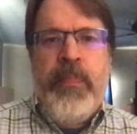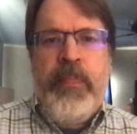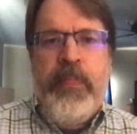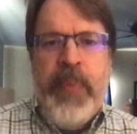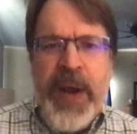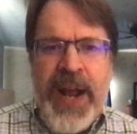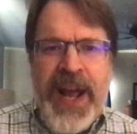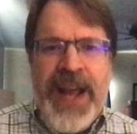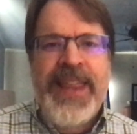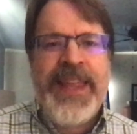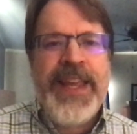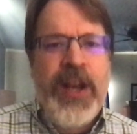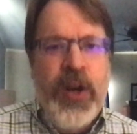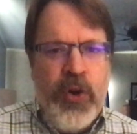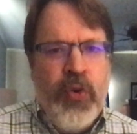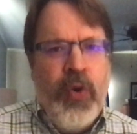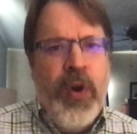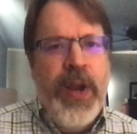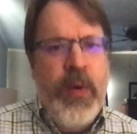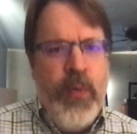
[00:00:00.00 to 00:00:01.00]
But I think a
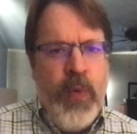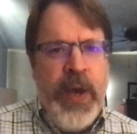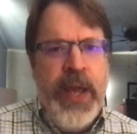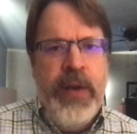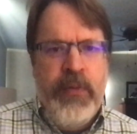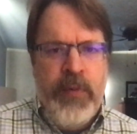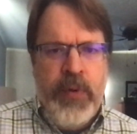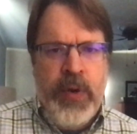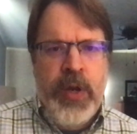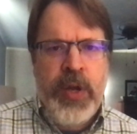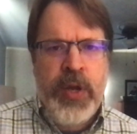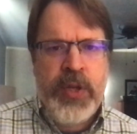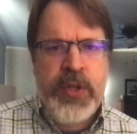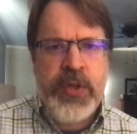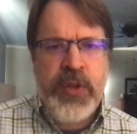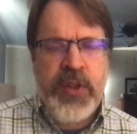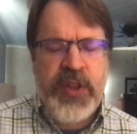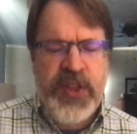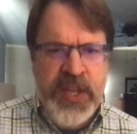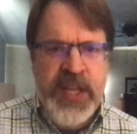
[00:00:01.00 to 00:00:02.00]
great way to,
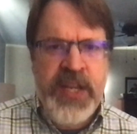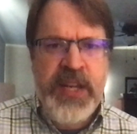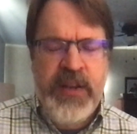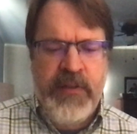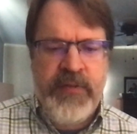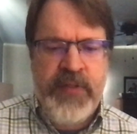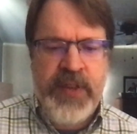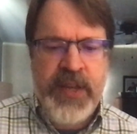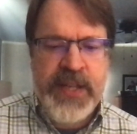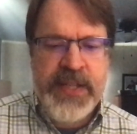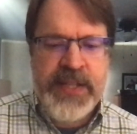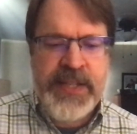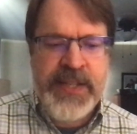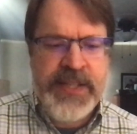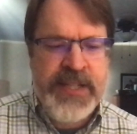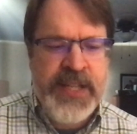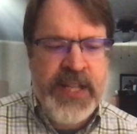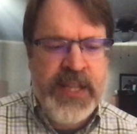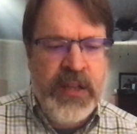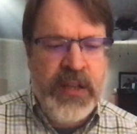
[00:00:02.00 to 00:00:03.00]
to think of this
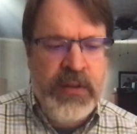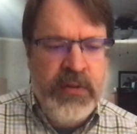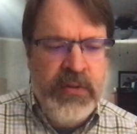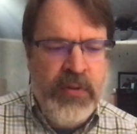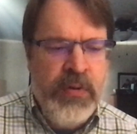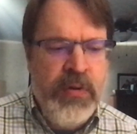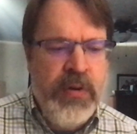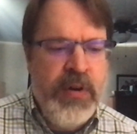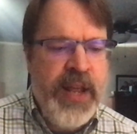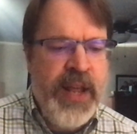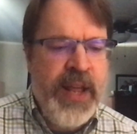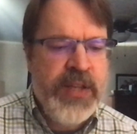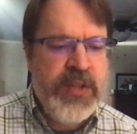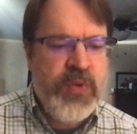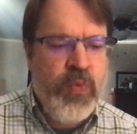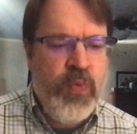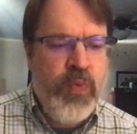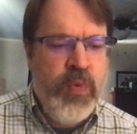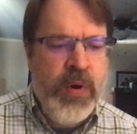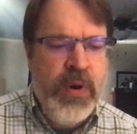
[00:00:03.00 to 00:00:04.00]
is that the Lord
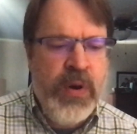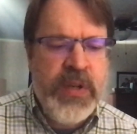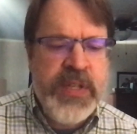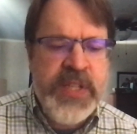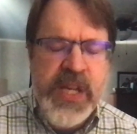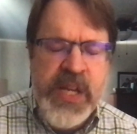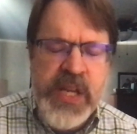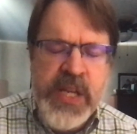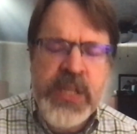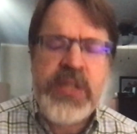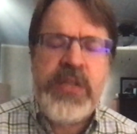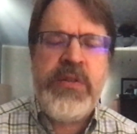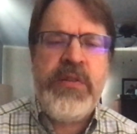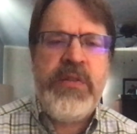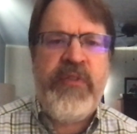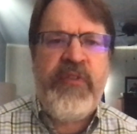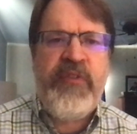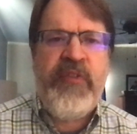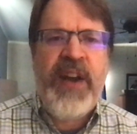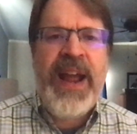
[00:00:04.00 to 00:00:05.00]
has worked into
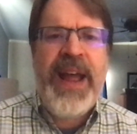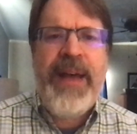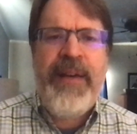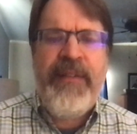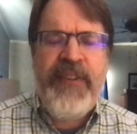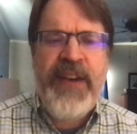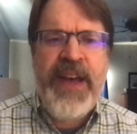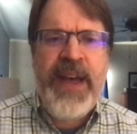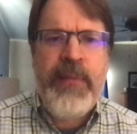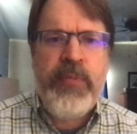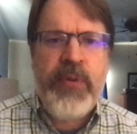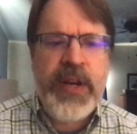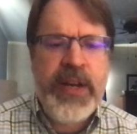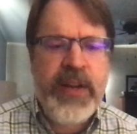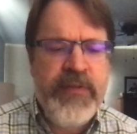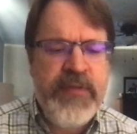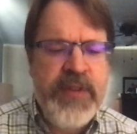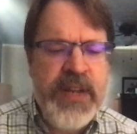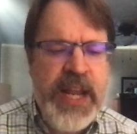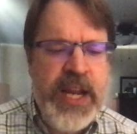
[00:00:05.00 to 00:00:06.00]
the fra- fabric
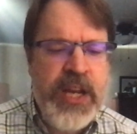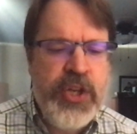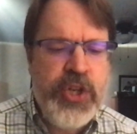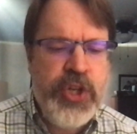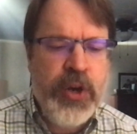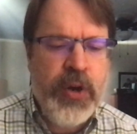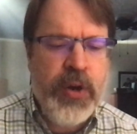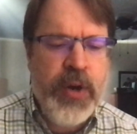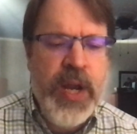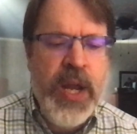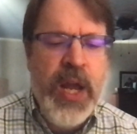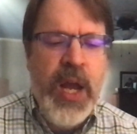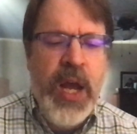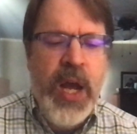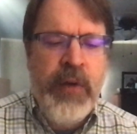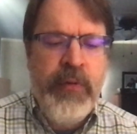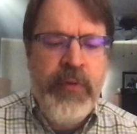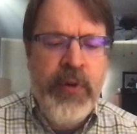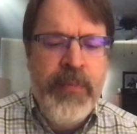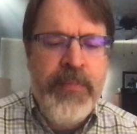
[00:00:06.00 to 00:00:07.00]
of nature
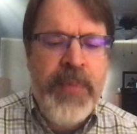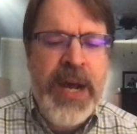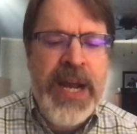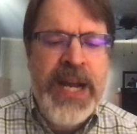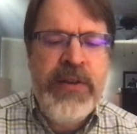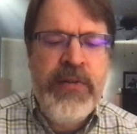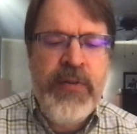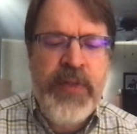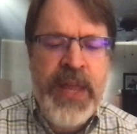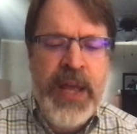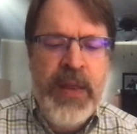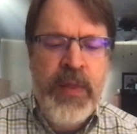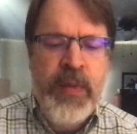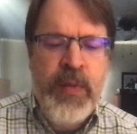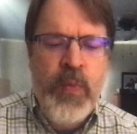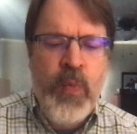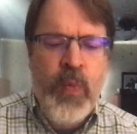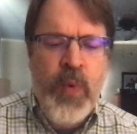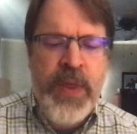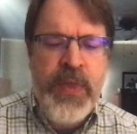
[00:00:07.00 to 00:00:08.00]
a reminder that
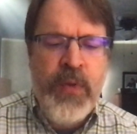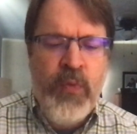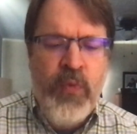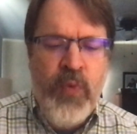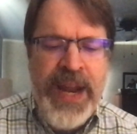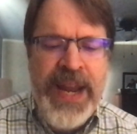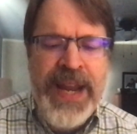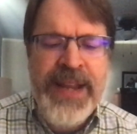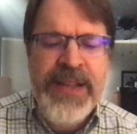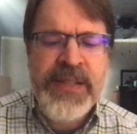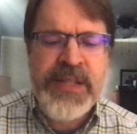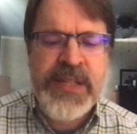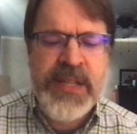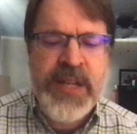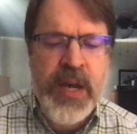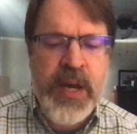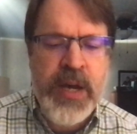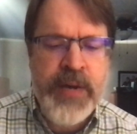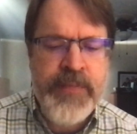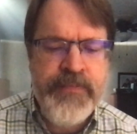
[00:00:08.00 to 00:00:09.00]
when the rains
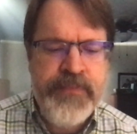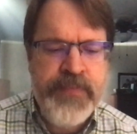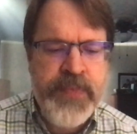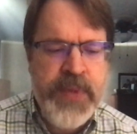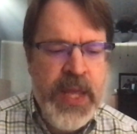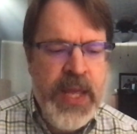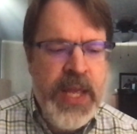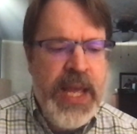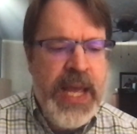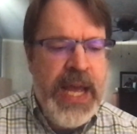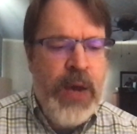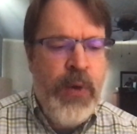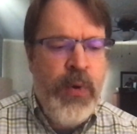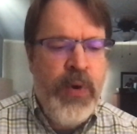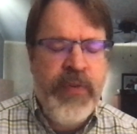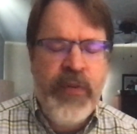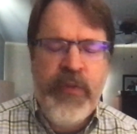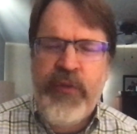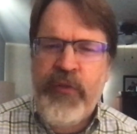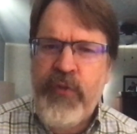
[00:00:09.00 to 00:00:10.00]
come,
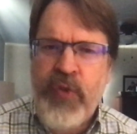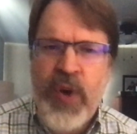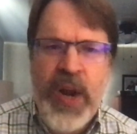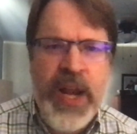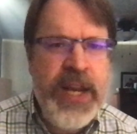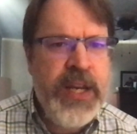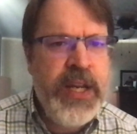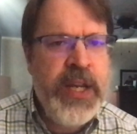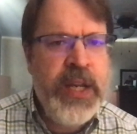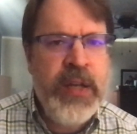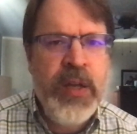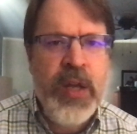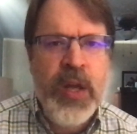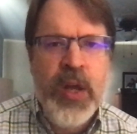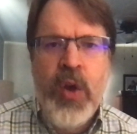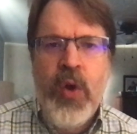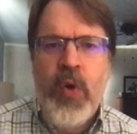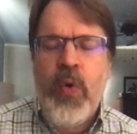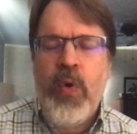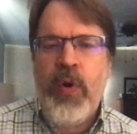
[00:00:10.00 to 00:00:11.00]
however frightening
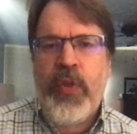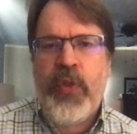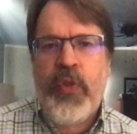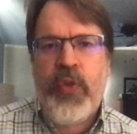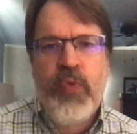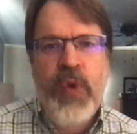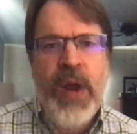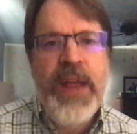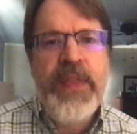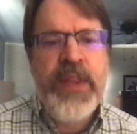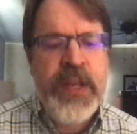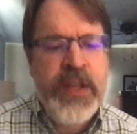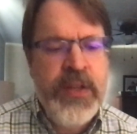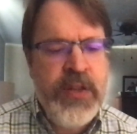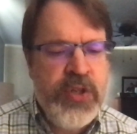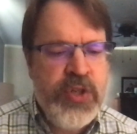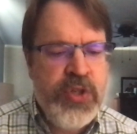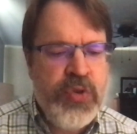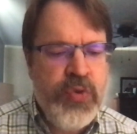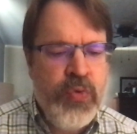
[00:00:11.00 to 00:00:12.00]
or threatening
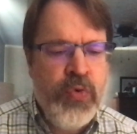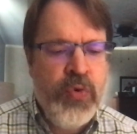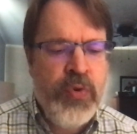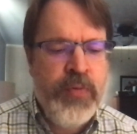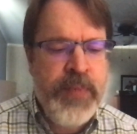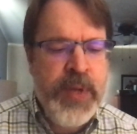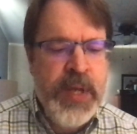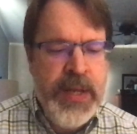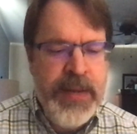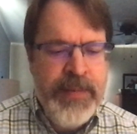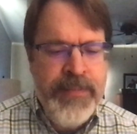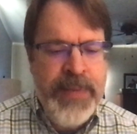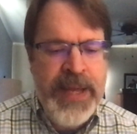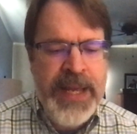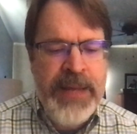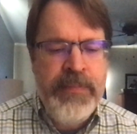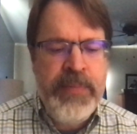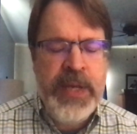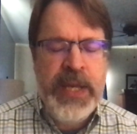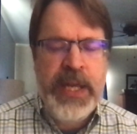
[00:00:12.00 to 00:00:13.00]
the storm
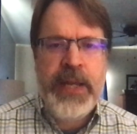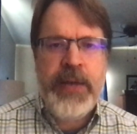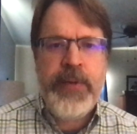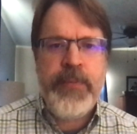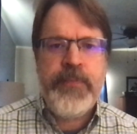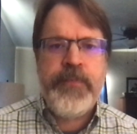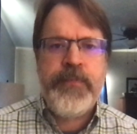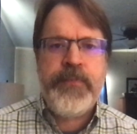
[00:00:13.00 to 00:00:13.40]
may be,